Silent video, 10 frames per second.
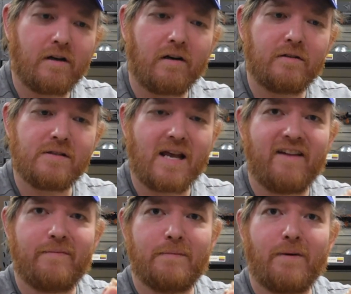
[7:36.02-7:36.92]
kernels that
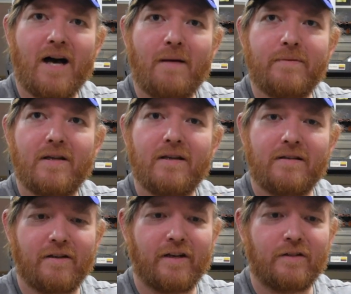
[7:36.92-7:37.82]
have been popped
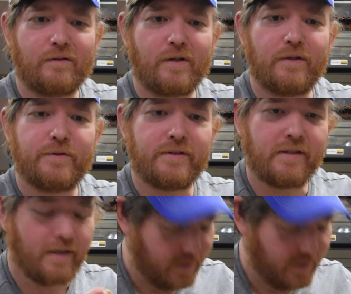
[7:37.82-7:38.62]
during the roast,